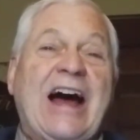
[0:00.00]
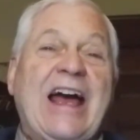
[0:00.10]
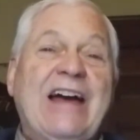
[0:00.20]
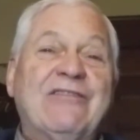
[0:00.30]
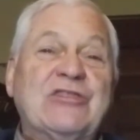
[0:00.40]
I
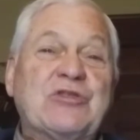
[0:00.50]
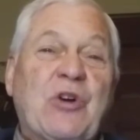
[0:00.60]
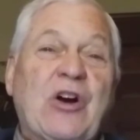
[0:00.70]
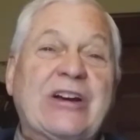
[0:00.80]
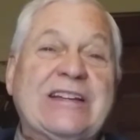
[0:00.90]
have a
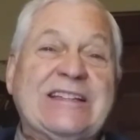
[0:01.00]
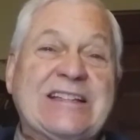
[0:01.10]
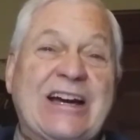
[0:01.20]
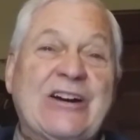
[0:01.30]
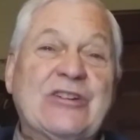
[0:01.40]
strong
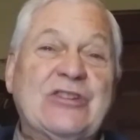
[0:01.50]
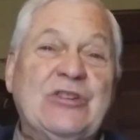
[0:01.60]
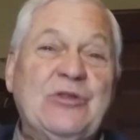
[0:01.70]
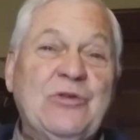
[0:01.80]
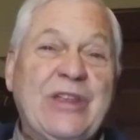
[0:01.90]
desire to
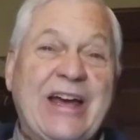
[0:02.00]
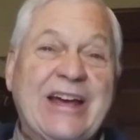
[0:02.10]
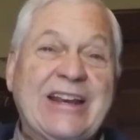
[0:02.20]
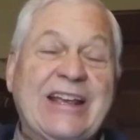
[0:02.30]
do that.